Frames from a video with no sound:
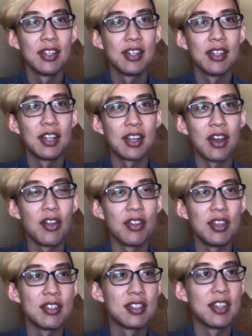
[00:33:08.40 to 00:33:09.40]
like all
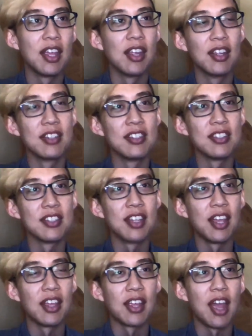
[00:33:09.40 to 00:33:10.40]
these things, just
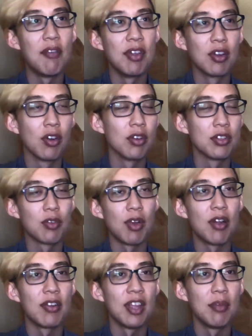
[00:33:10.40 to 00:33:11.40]
like having girls
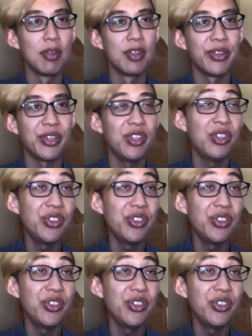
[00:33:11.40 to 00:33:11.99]
around him, and like